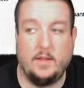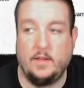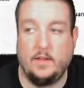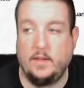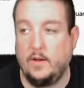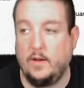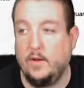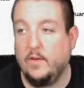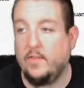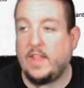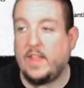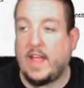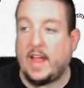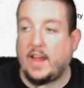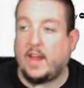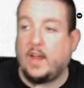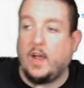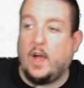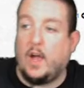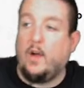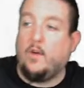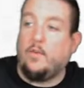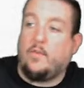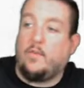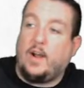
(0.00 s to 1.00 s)
Use that
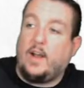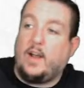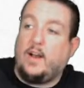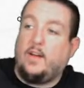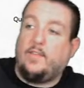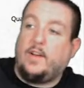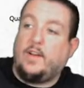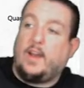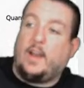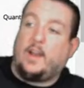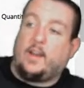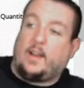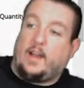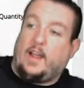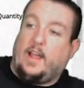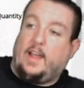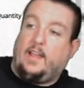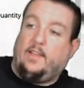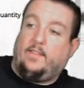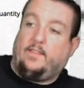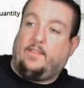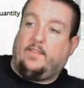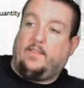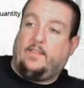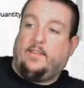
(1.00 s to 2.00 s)
code right over there,
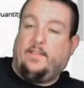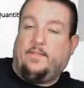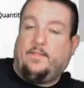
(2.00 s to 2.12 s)
guys.